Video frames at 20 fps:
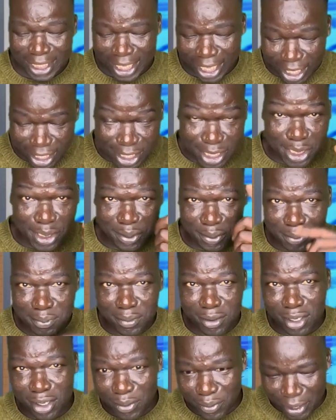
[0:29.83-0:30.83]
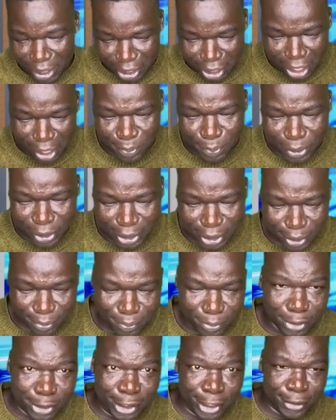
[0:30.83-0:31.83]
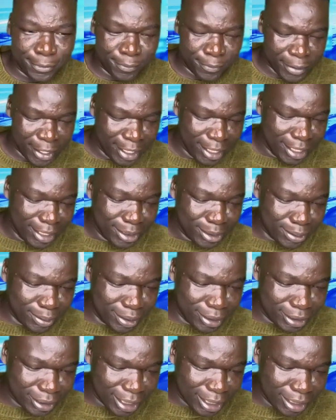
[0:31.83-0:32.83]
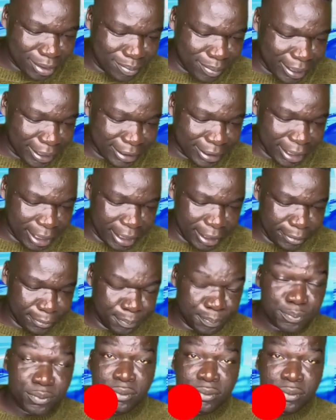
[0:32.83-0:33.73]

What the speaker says: I knew more were coming in the morning. So they started by saying,